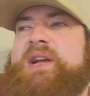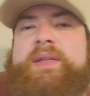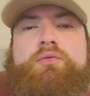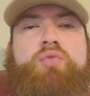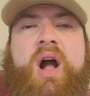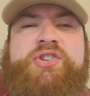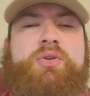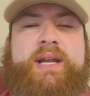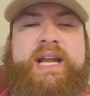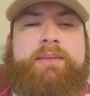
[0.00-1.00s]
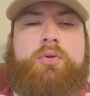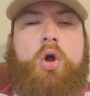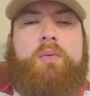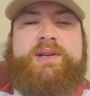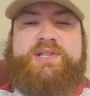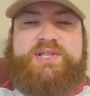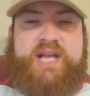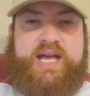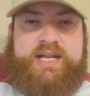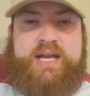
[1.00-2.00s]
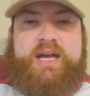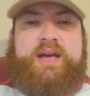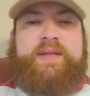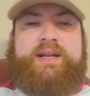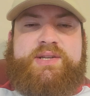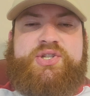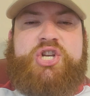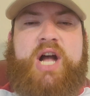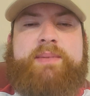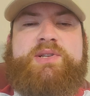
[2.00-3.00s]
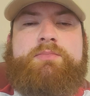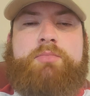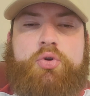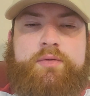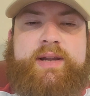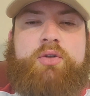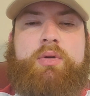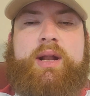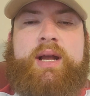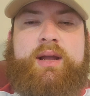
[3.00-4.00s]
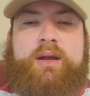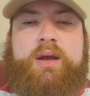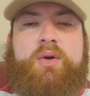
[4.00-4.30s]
I think Roger Ebert always said that his job as a movie critic